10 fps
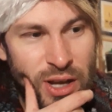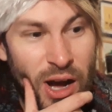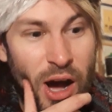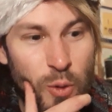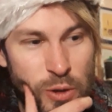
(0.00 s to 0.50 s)

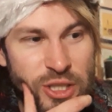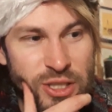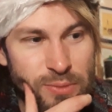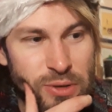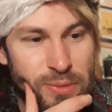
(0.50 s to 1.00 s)
I wish it
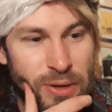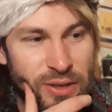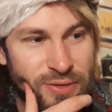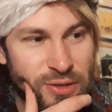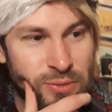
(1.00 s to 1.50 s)
had been a better
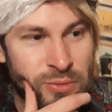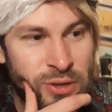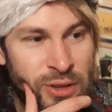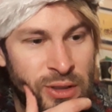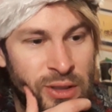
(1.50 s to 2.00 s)
film.
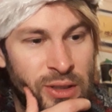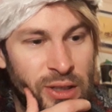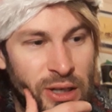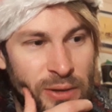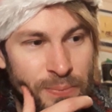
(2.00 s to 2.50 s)

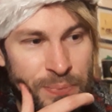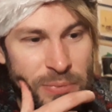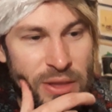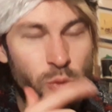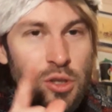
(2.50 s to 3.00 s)

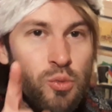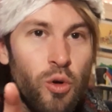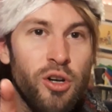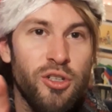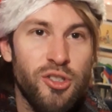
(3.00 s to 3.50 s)
There was
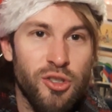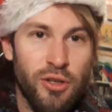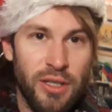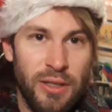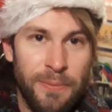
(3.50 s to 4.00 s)
one good
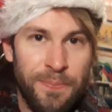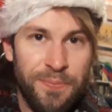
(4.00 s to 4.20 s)
song in it.